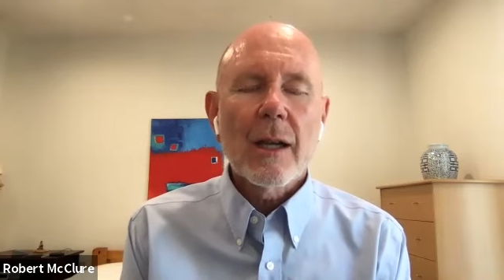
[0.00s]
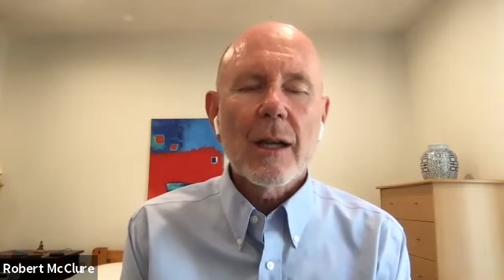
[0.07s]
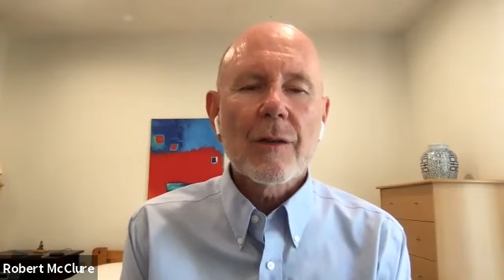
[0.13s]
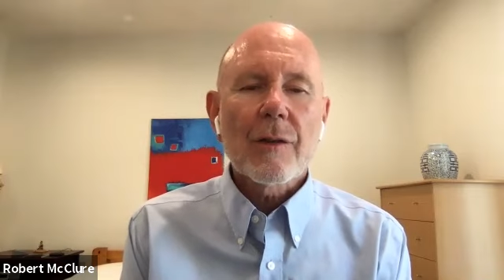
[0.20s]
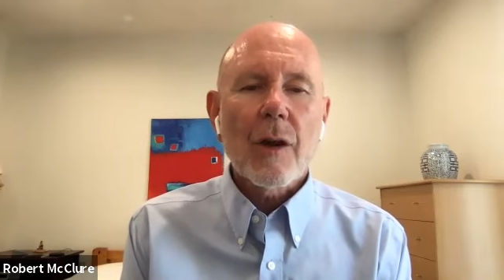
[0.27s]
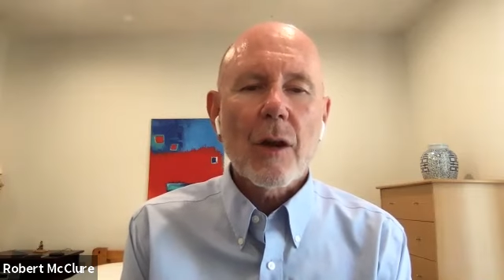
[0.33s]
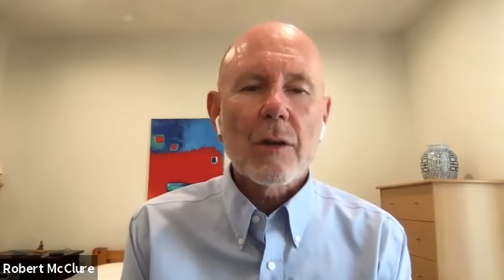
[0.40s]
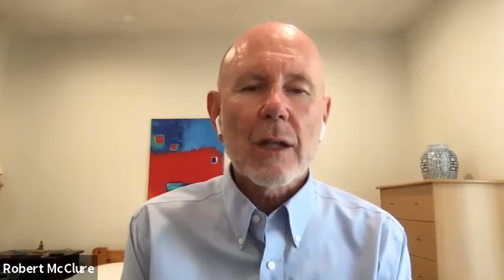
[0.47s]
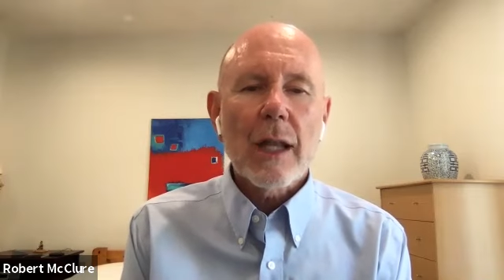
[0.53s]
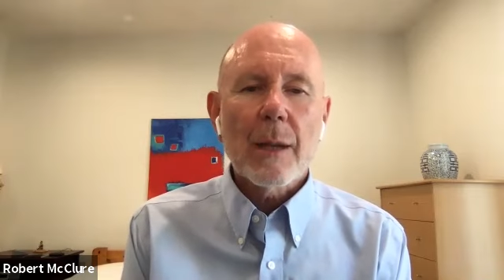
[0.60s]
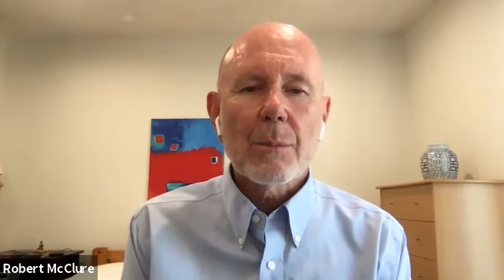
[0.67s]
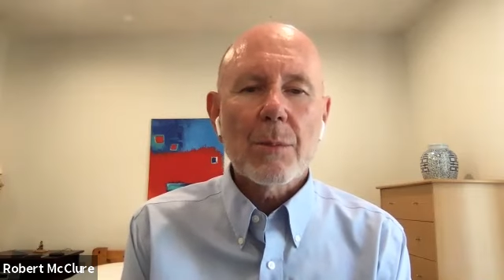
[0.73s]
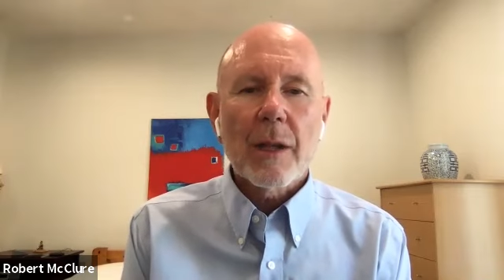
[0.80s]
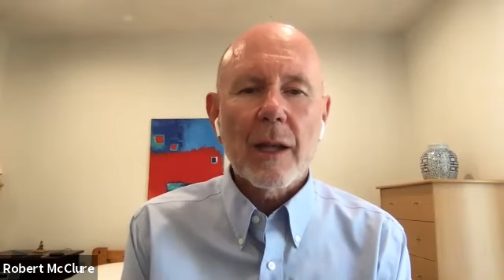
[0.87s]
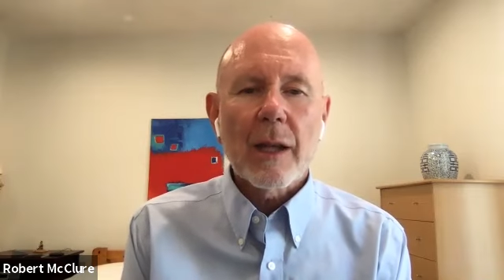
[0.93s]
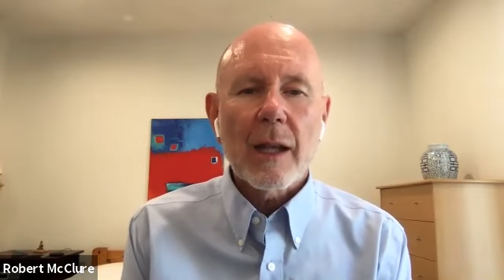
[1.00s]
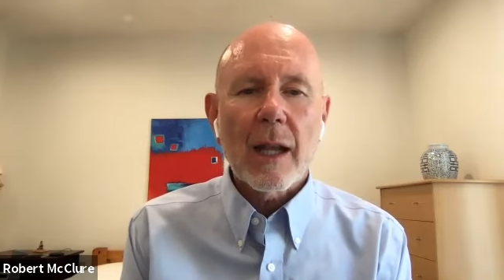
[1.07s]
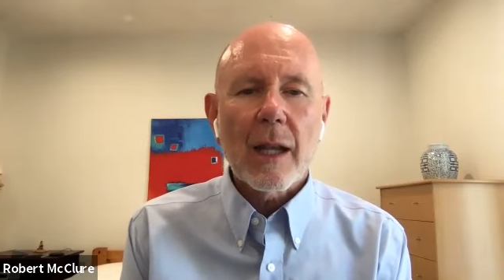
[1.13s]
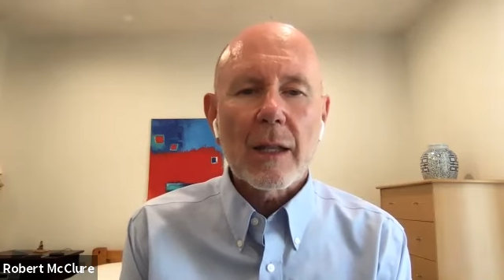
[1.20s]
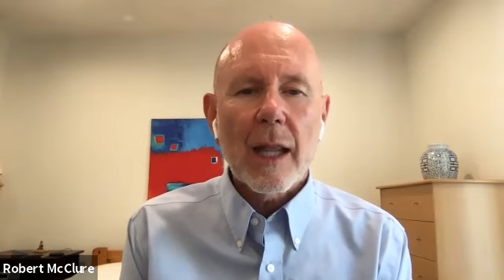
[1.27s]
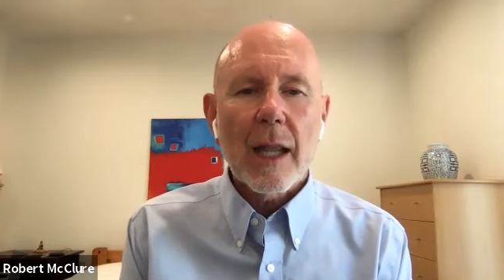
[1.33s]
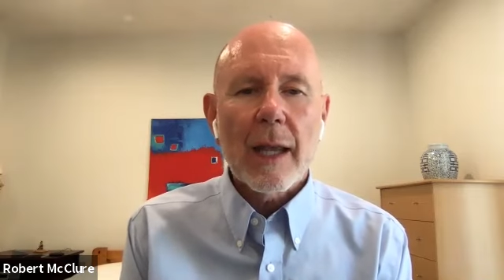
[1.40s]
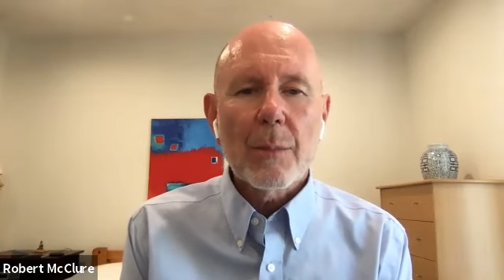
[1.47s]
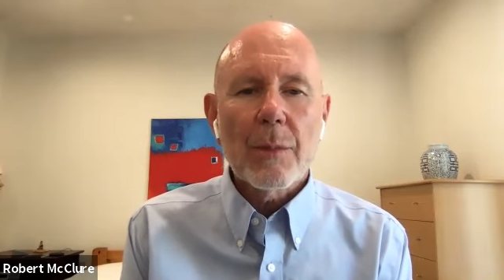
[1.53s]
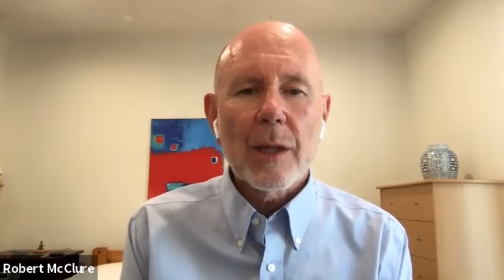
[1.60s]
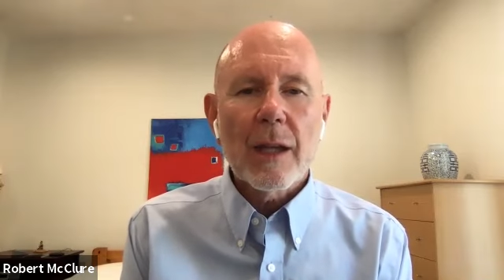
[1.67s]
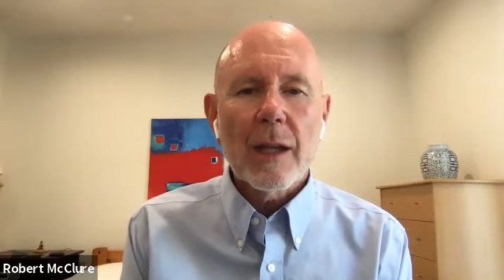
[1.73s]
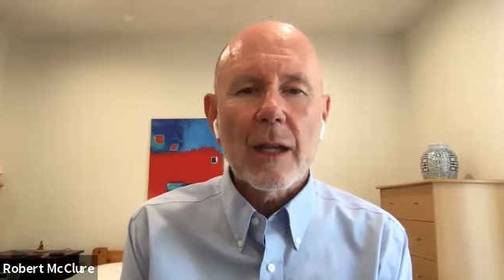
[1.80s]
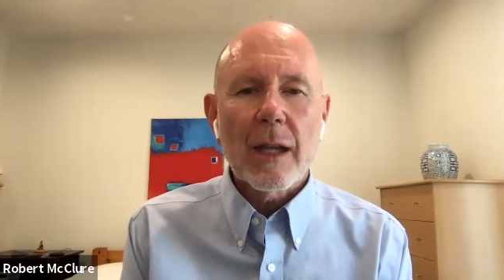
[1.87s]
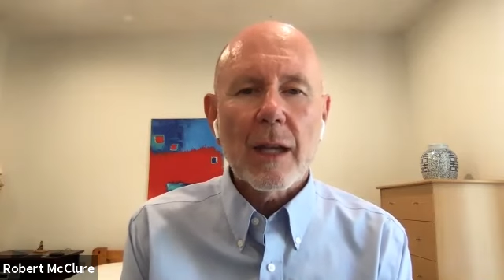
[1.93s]
It's called labeling. And
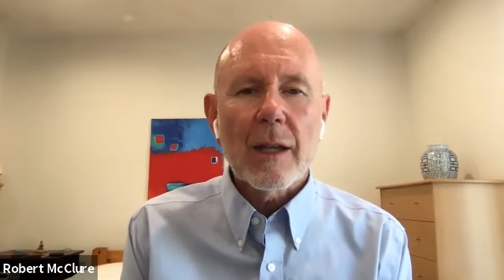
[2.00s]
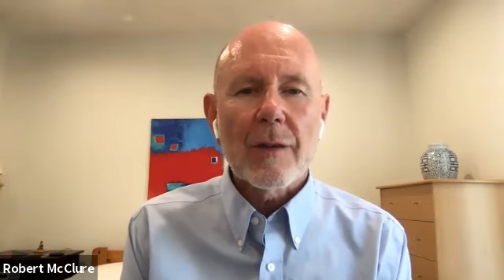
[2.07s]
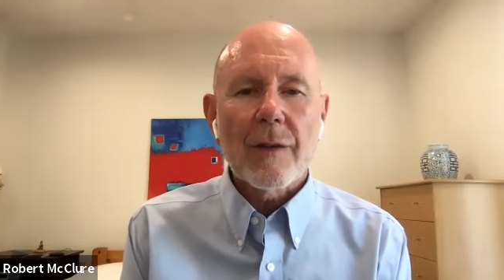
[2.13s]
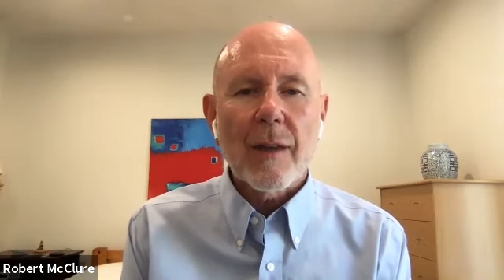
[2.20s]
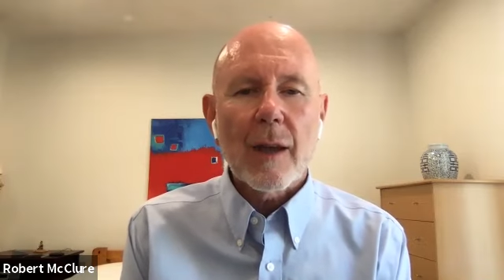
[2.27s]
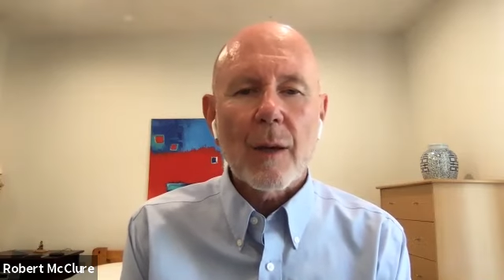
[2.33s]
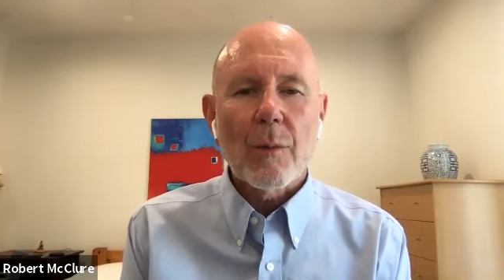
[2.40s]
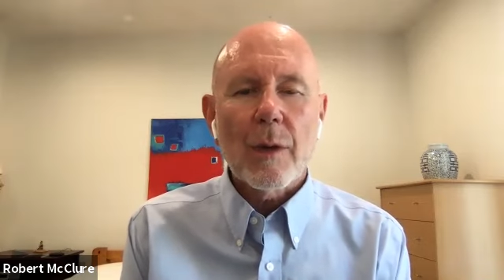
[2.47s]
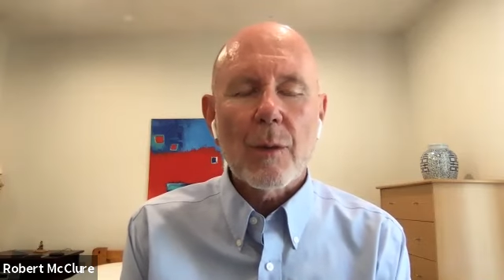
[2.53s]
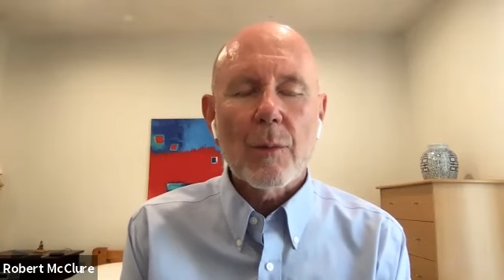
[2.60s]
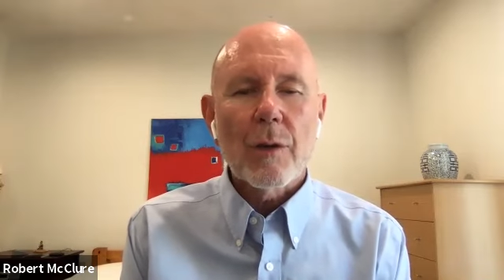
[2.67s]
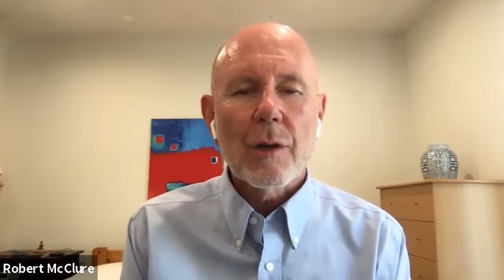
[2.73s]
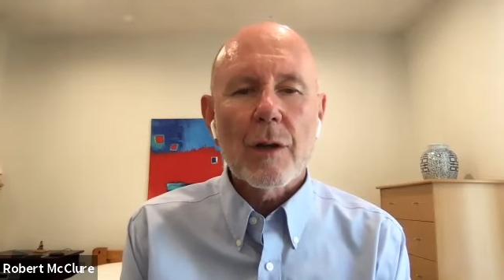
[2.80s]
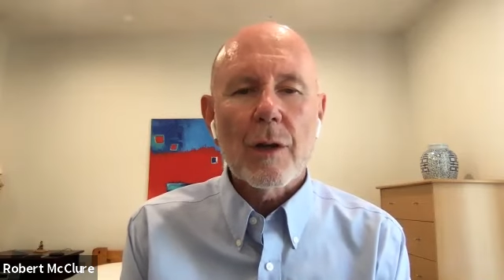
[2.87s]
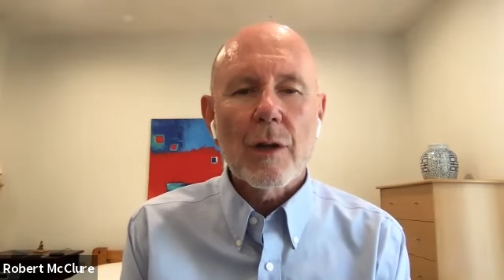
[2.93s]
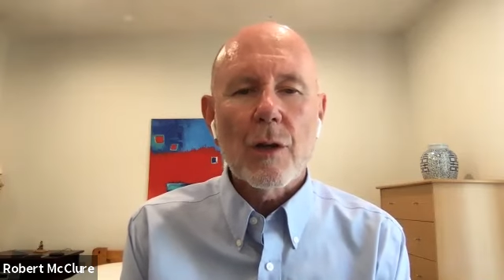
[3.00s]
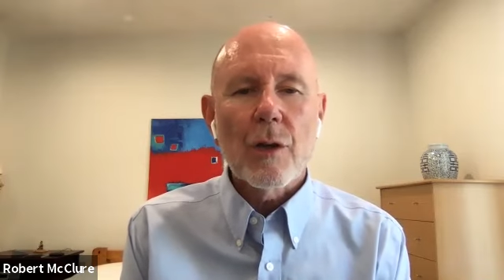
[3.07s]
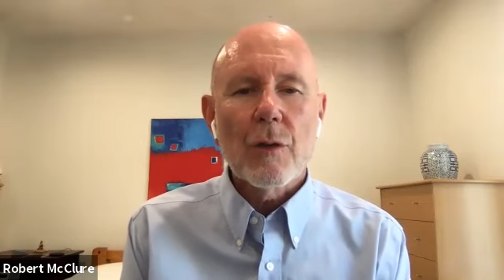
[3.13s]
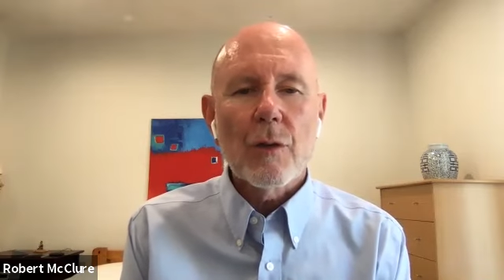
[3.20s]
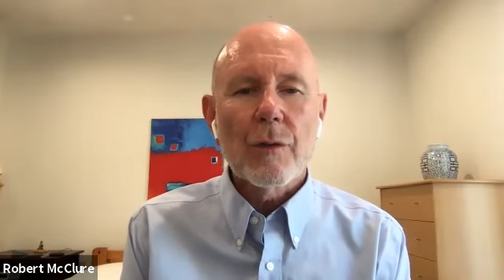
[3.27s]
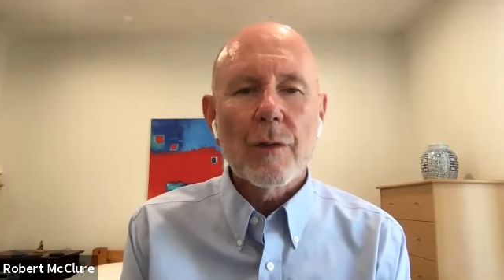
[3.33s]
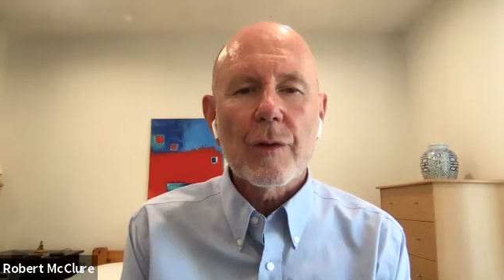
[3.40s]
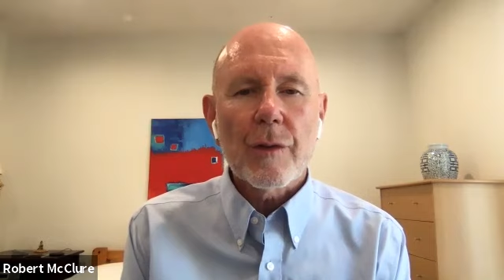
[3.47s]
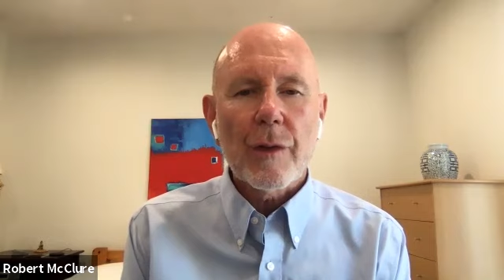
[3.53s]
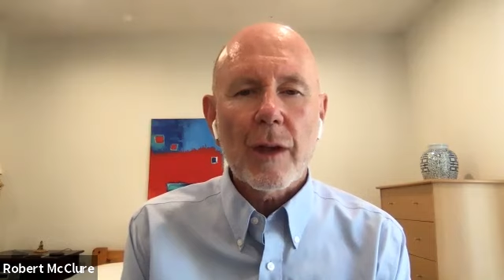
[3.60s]
labeling is that we would use,